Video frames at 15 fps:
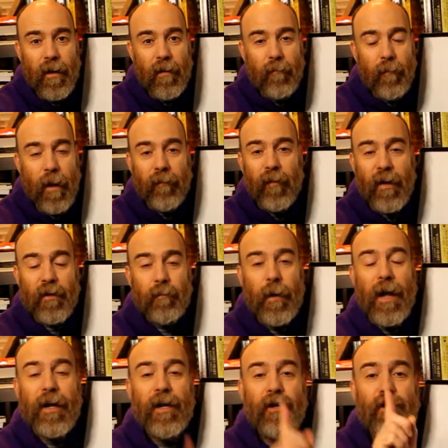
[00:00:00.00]
my friends, but I
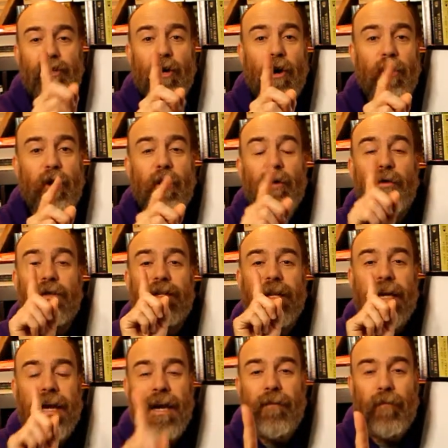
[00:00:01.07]
can show you it was the
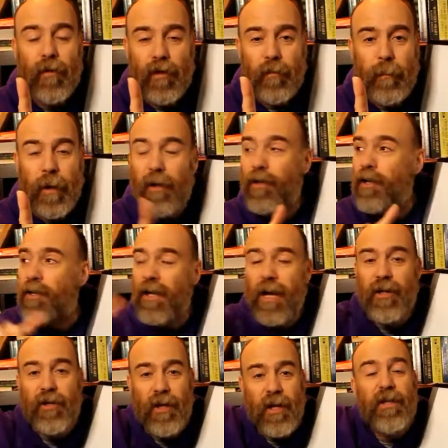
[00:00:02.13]
evil spirit, just like
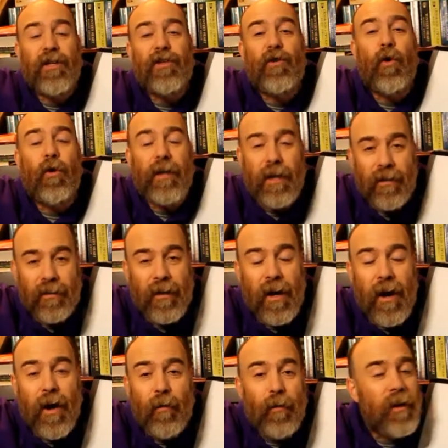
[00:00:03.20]
Jesus told his
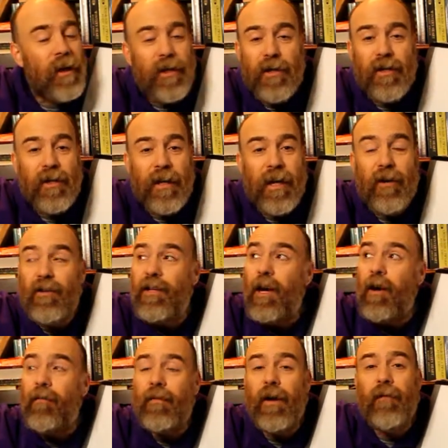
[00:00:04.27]
religious leaders, they're
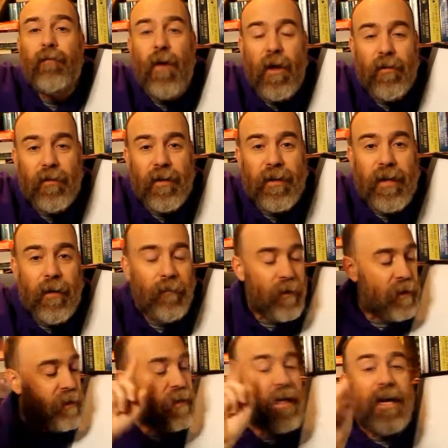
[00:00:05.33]
of their father, the devil. And
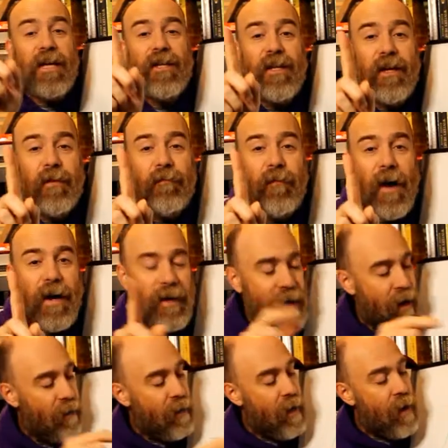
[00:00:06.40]
it's easy to find
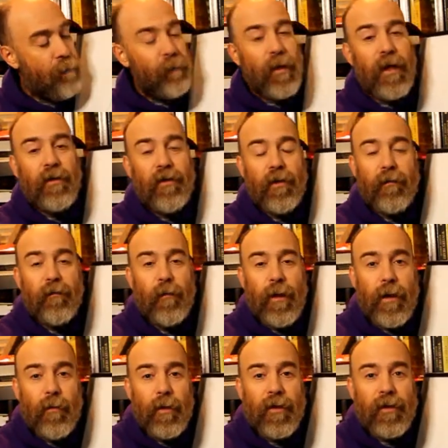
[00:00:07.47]
out, it's the
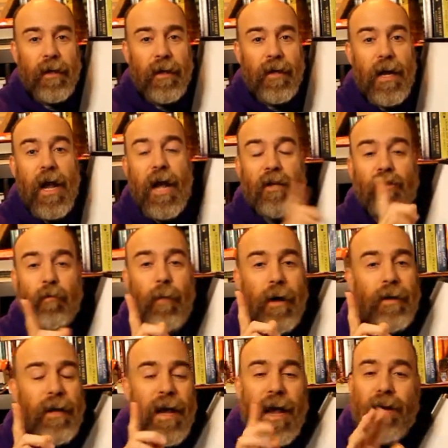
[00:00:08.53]
frequency. And so by
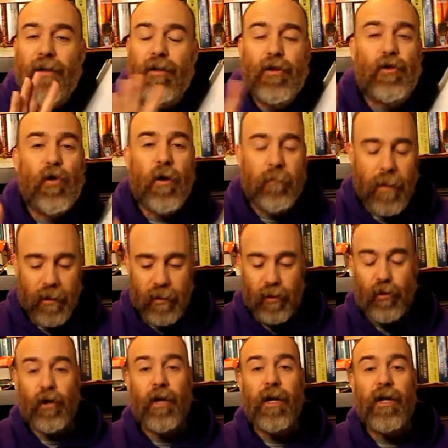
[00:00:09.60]
the end of this short message,
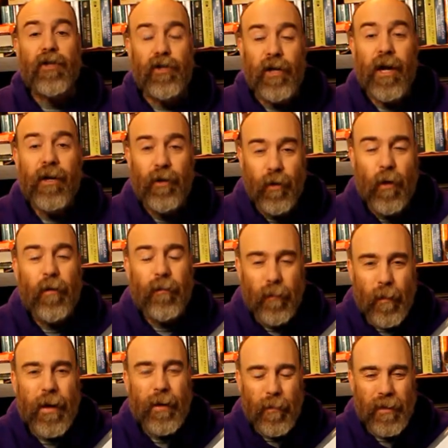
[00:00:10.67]
you're going to check your
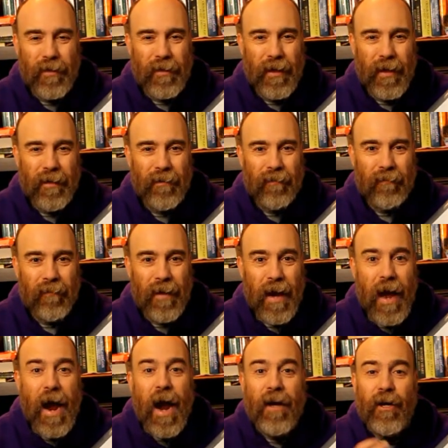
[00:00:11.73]
frequency
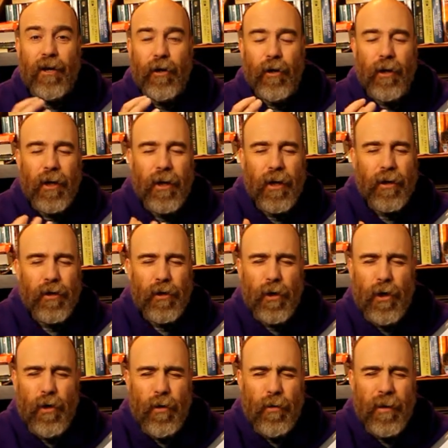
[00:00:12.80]
and then you're going to
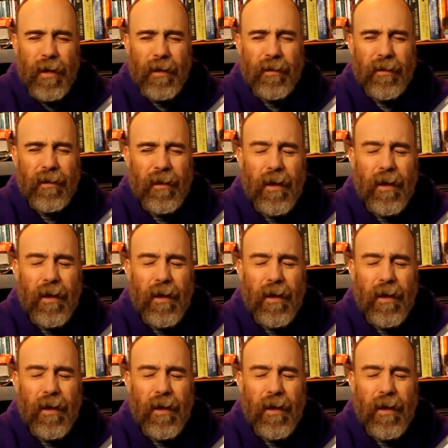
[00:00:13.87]
tune it